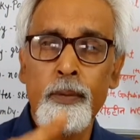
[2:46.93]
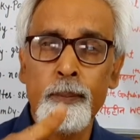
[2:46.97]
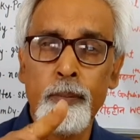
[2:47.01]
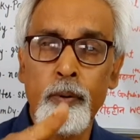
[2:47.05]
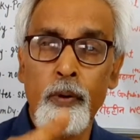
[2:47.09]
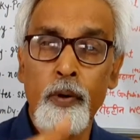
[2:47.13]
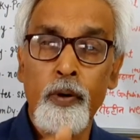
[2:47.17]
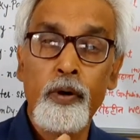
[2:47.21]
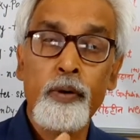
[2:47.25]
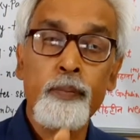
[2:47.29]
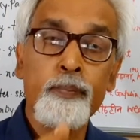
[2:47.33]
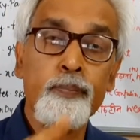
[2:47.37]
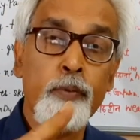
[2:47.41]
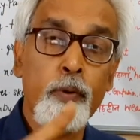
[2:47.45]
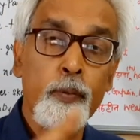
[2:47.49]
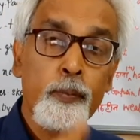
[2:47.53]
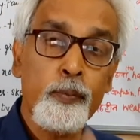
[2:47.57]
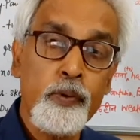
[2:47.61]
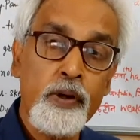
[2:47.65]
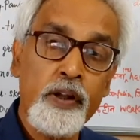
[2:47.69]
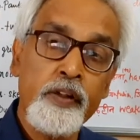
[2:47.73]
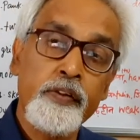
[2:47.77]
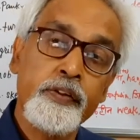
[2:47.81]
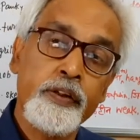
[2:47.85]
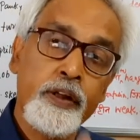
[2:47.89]
for
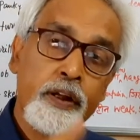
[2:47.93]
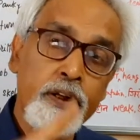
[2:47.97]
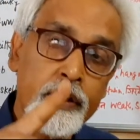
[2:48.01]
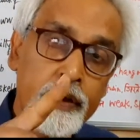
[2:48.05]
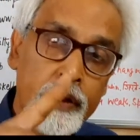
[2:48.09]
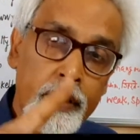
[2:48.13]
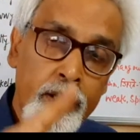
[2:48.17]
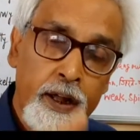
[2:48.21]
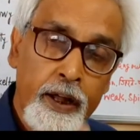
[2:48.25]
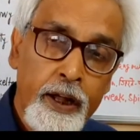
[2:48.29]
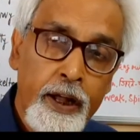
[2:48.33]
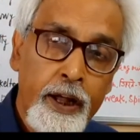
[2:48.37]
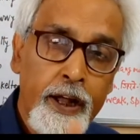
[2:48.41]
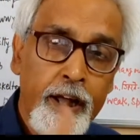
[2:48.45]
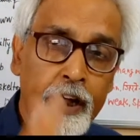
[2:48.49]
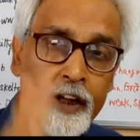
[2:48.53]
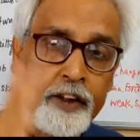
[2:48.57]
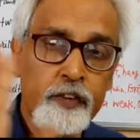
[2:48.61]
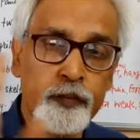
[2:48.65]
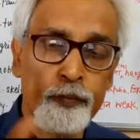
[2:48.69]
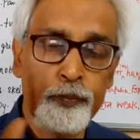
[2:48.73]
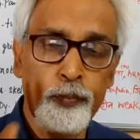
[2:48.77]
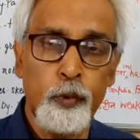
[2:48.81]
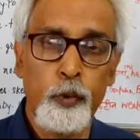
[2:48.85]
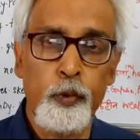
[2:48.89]
population
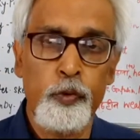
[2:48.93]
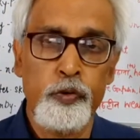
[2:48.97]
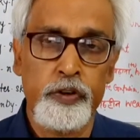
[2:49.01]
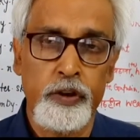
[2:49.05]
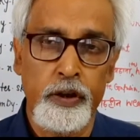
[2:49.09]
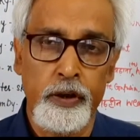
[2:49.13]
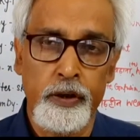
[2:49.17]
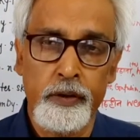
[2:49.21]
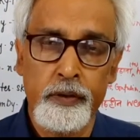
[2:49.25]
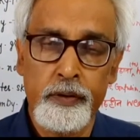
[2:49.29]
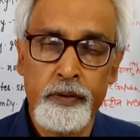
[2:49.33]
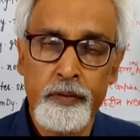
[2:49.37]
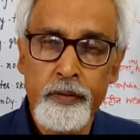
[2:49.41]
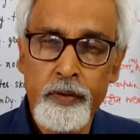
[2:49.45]
explosion.